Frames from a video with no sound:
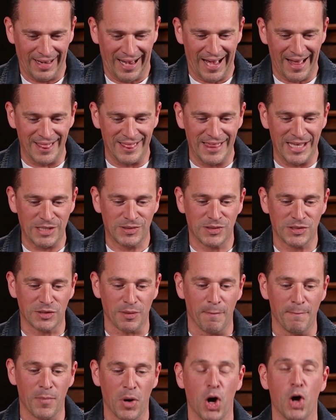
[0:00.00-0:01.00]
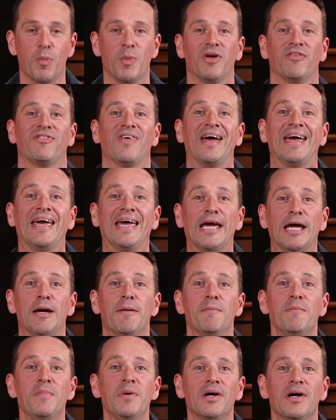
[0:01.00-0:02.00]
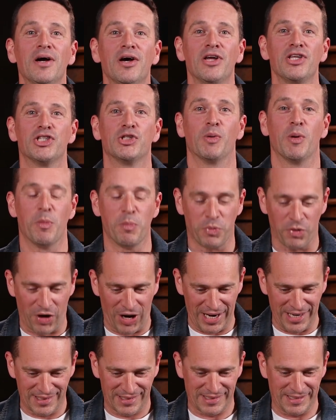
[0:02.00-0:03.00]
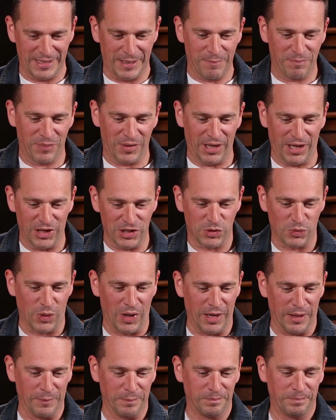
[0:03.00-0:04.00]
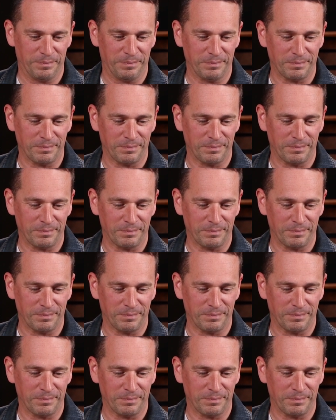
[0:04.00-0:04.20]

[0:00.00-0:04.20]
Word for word: And this is a moment for him to embrace as well.